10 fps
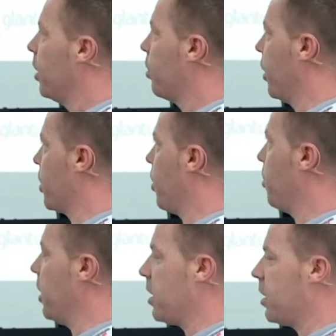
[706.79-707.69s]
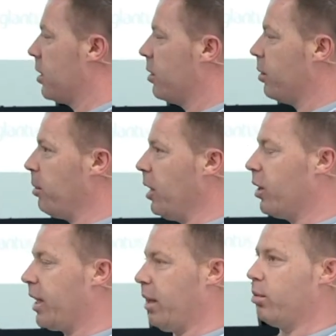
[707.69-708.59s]
Whereas when we
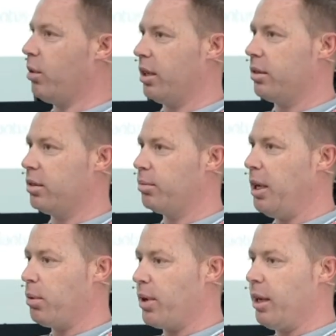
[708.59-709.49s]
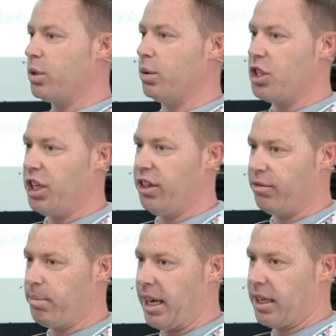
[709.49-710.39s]
look at what people were able to
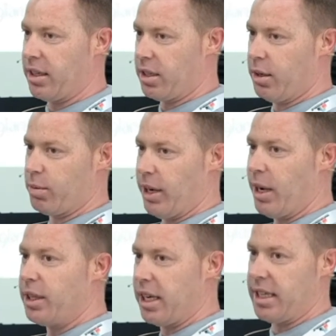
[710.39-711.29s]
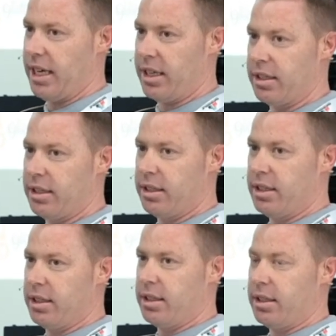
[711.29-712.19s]
achieve back in the times without that data,
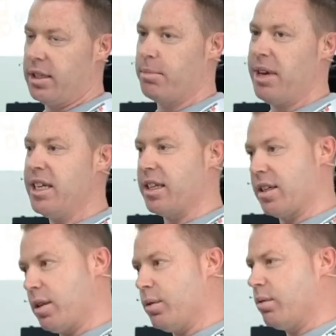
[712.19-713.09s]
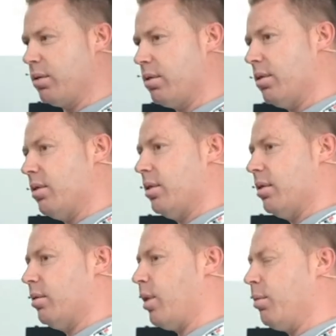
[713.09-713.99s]
it's amazing. So
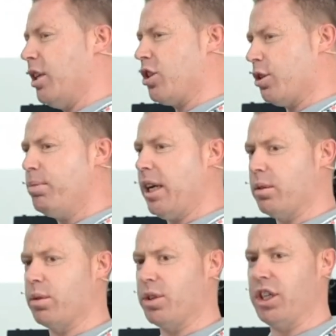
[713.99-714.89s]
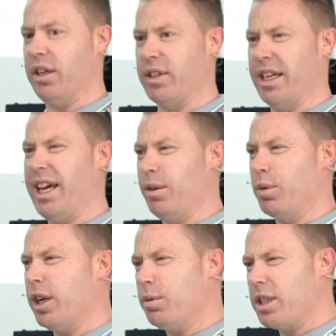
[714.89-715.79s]
what we should be able to achieve today,
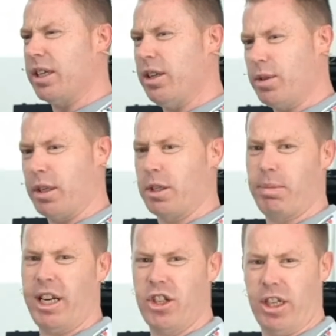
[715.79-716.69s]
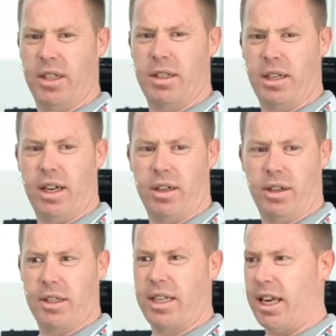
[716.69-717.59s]
why are we still using spreadsheets to
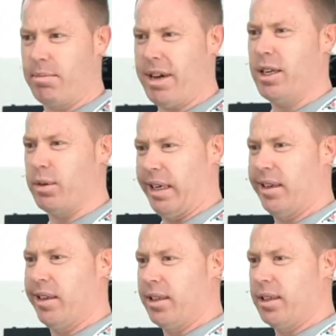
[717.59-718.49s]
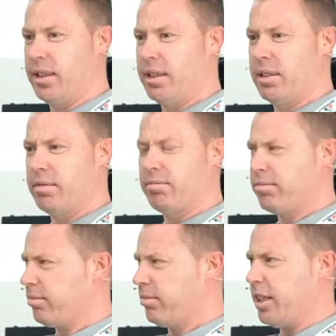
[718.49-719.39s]
analyze data manually?
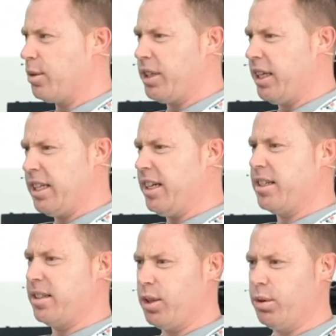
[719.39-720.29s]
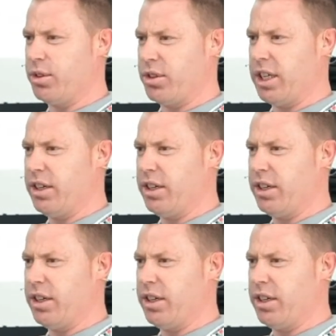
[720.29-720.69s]
That's what they did 200